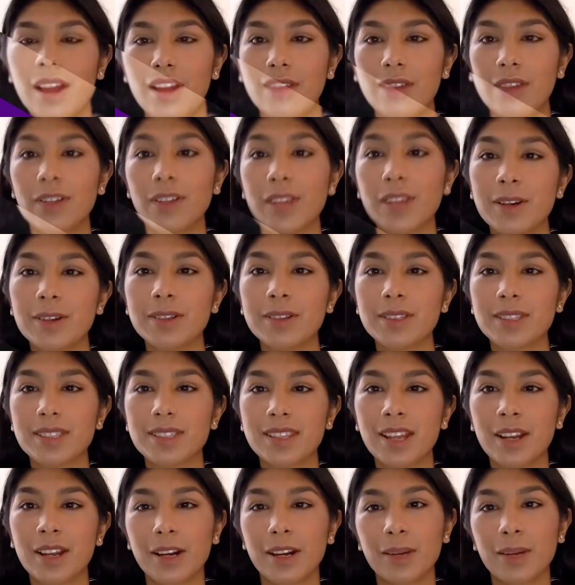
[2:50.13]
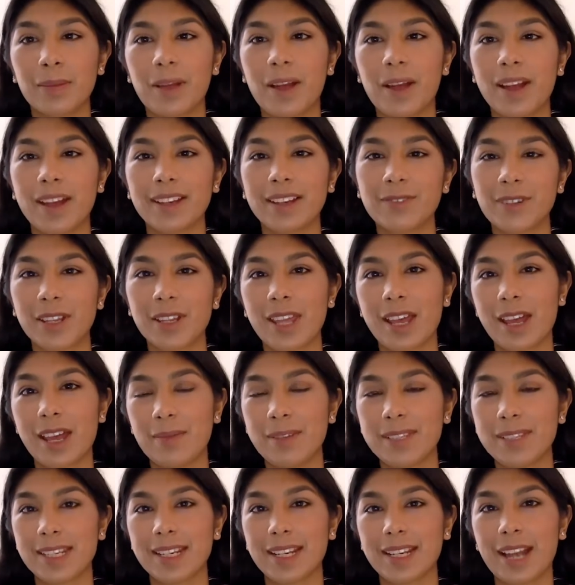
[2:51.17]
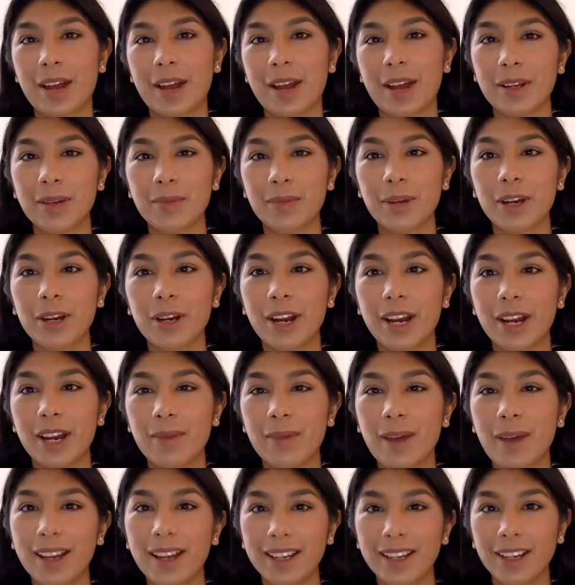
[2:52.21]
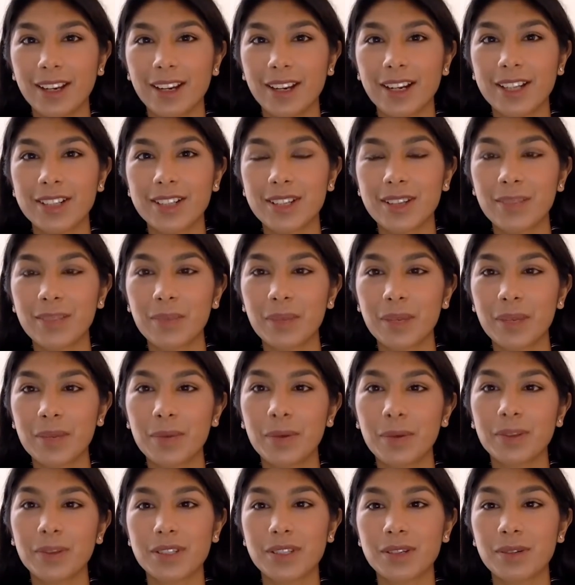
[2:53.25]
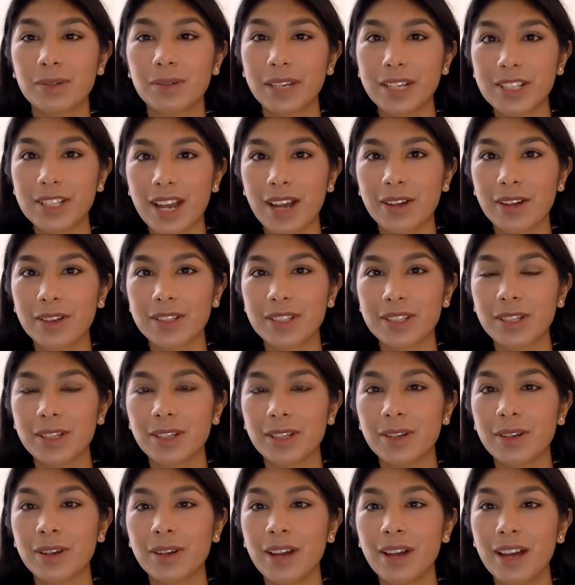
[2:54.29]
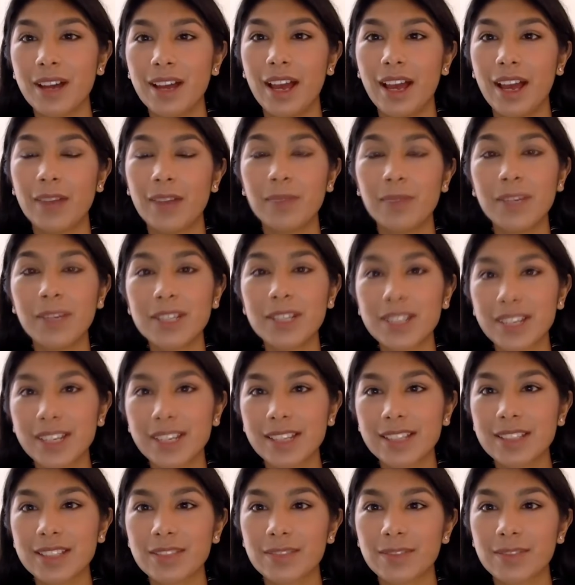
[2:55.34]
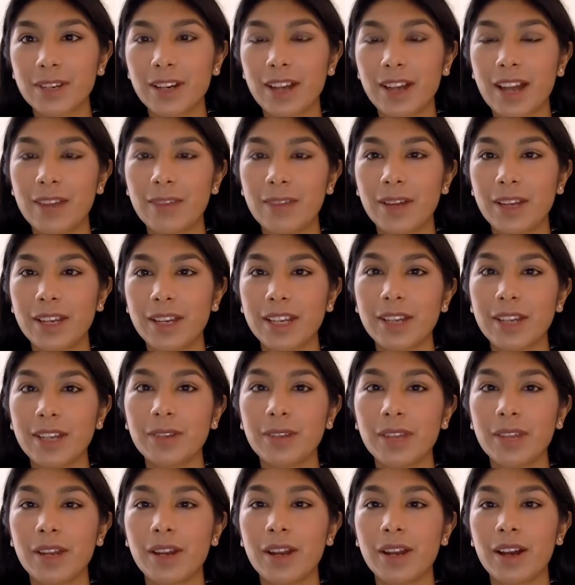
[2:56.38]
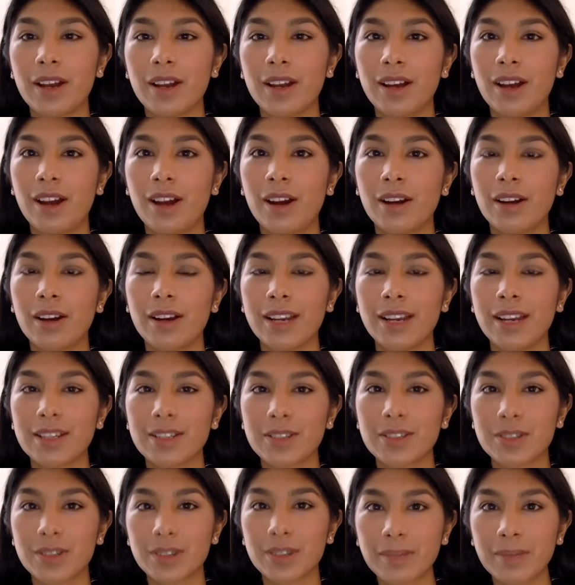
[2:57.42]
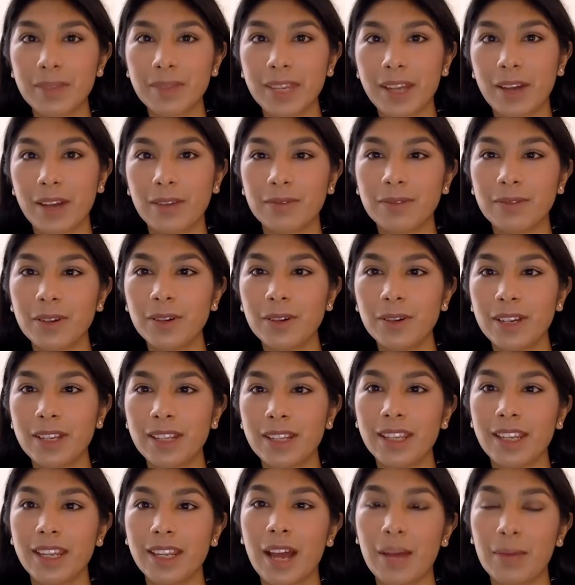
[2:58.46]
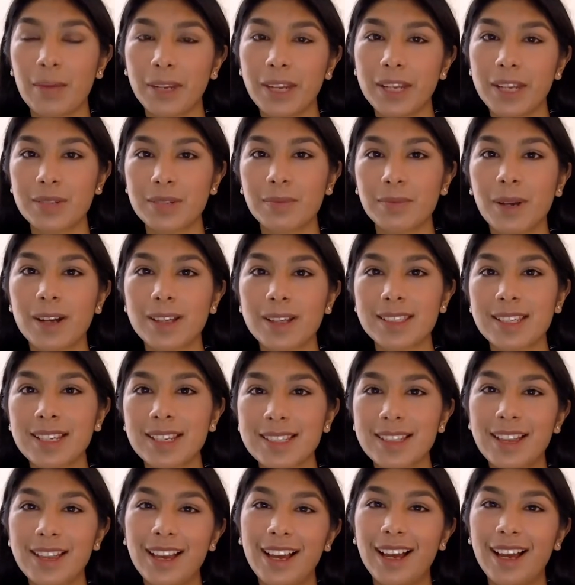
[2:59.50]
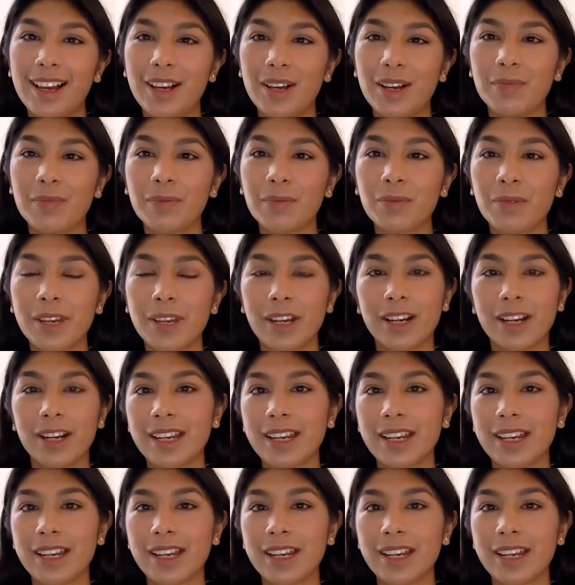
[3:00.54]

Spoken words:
For those that are applying for the MS in Accounting program, I encourage people to reach out to admissions for NYU. They are extremely helpful in the application process. We are